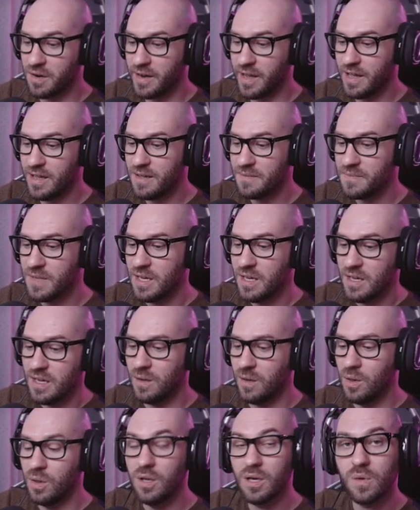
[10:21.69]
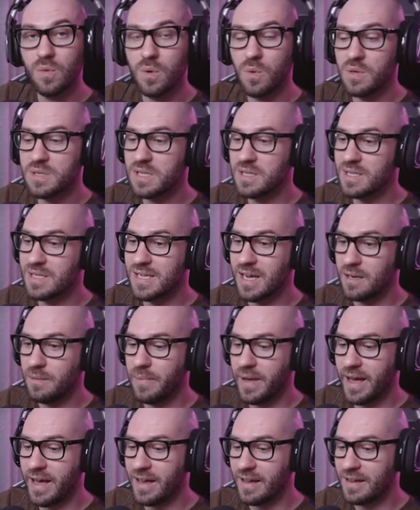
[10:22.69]
eh? Look what was in the
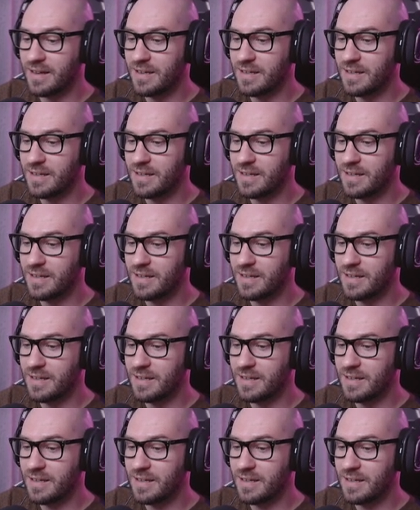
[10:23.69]
saddlebag.